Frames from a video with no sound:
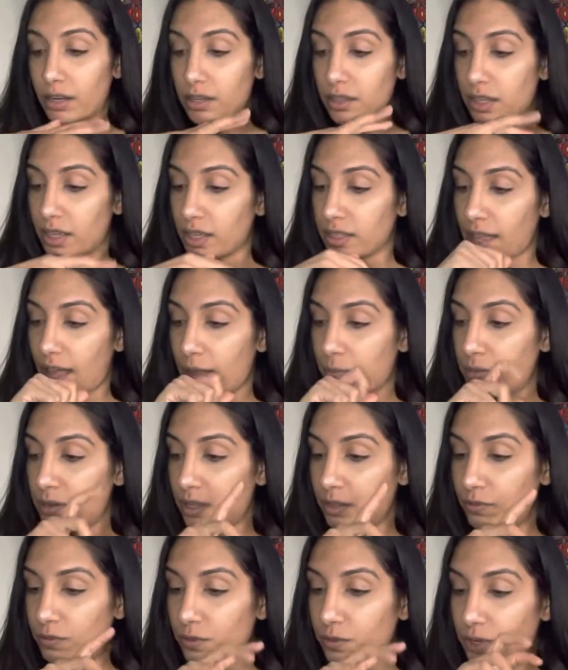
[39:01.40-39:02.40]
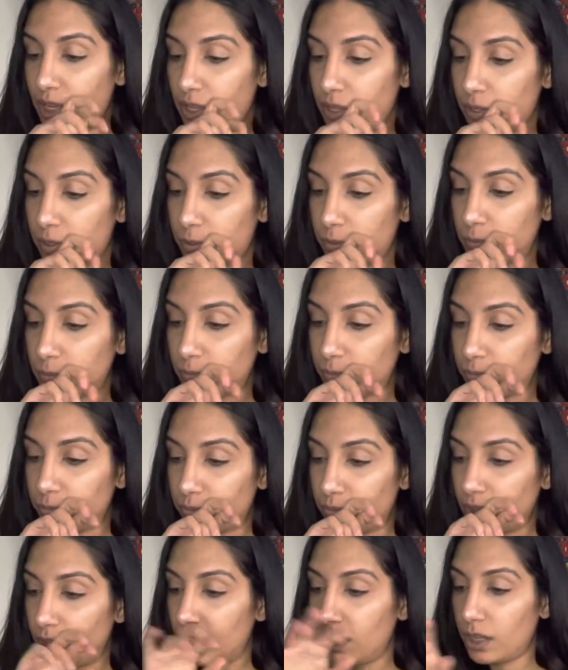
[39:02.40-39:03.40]
of things happening for you.
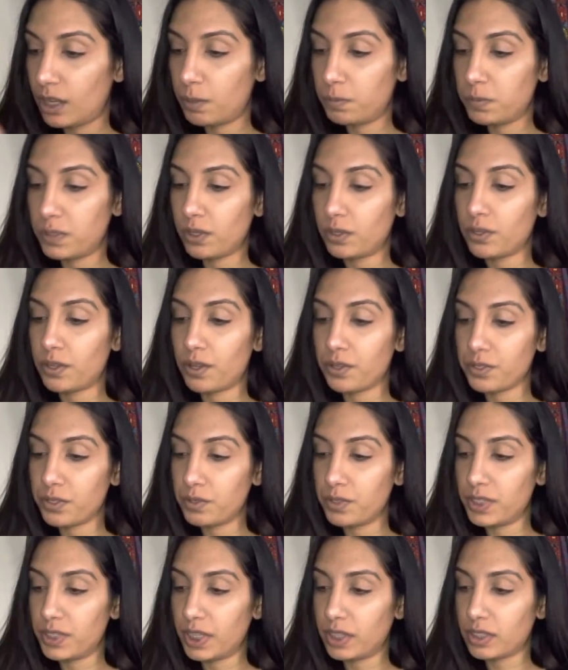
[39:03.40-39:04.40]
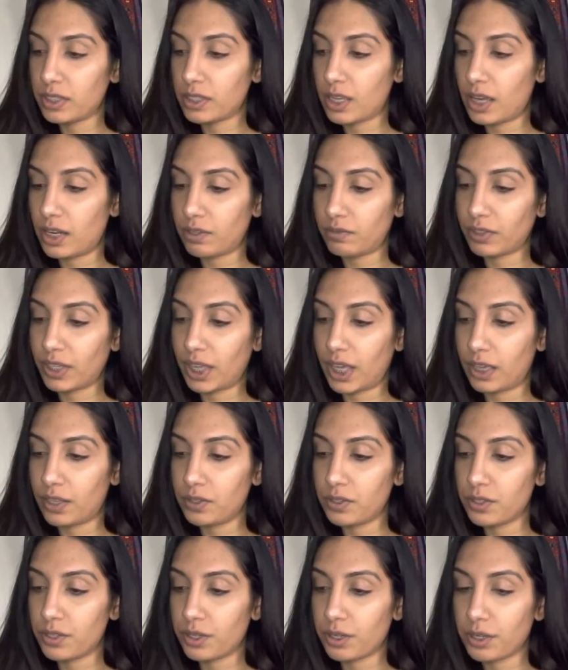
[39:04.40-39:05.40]
I'm still also seeing the sign of
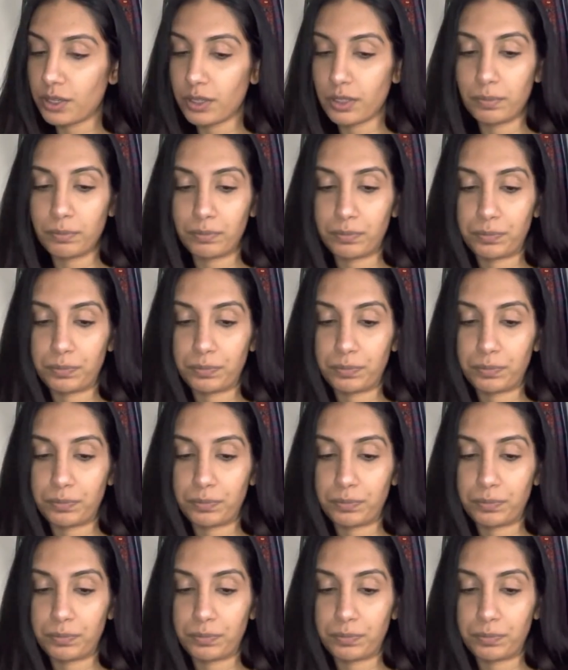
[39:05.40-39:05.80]
Cancer.